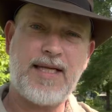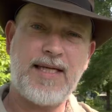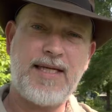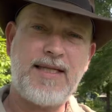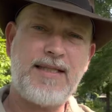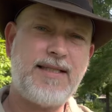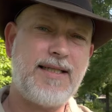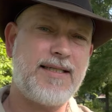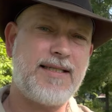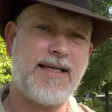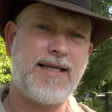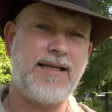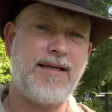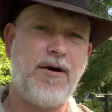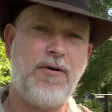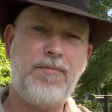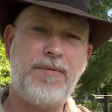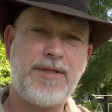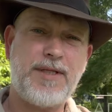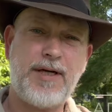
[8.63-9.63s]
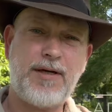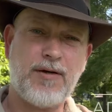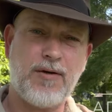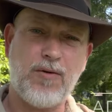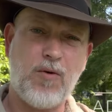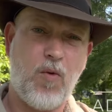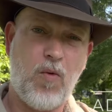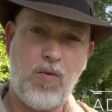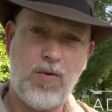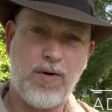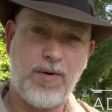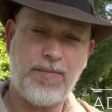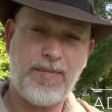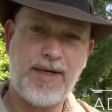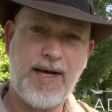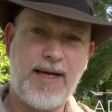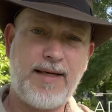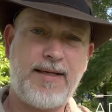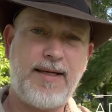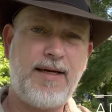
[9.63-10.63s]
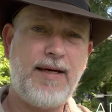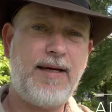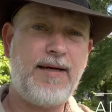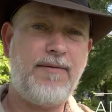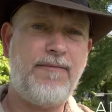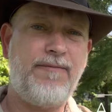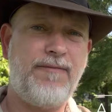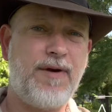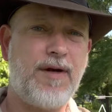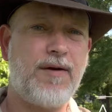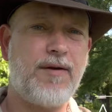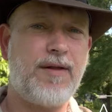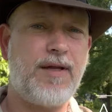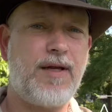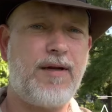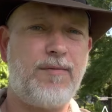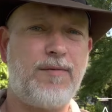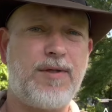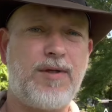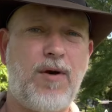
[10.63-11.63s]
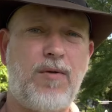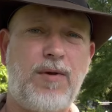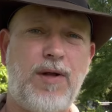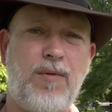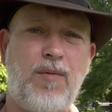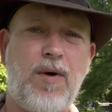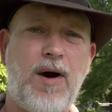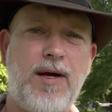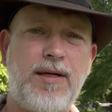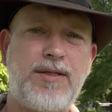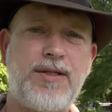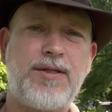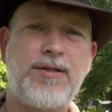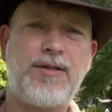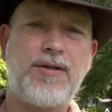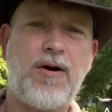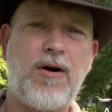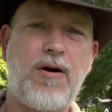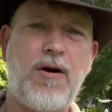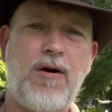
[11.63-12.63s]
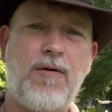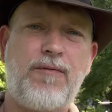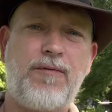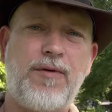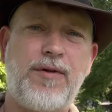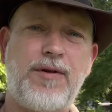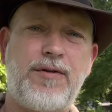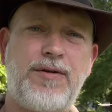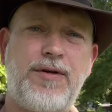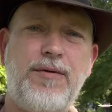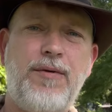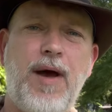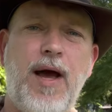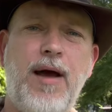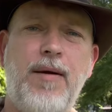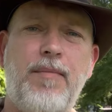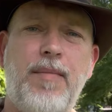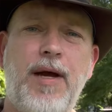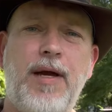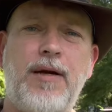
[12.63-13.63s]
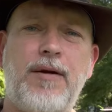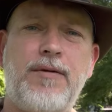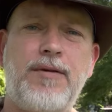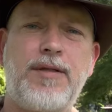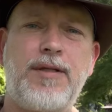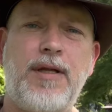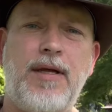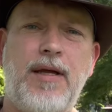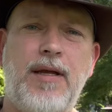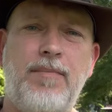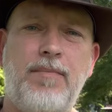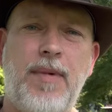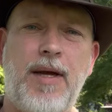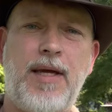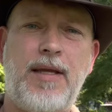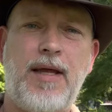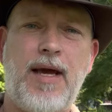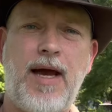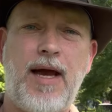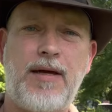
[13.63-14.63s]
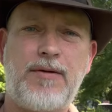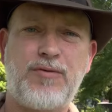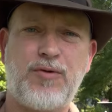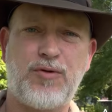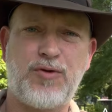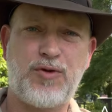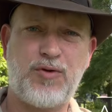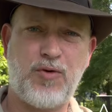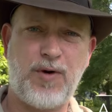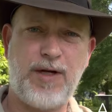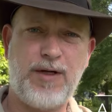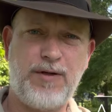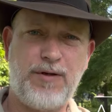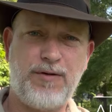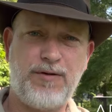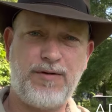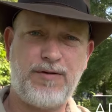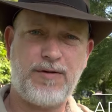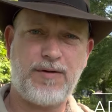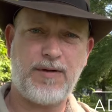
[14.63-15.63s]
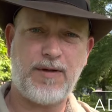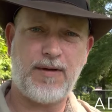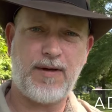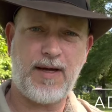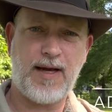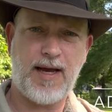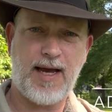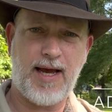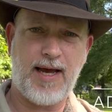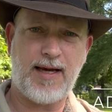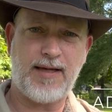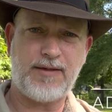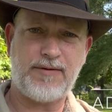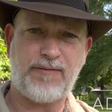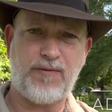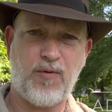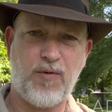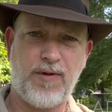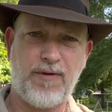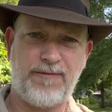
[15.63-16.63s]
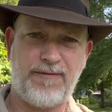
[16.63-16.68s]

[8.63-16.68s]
list is in no particular order, but I did figure that it was only wise to start off with the two hat makers that made the actual screen-used hats for the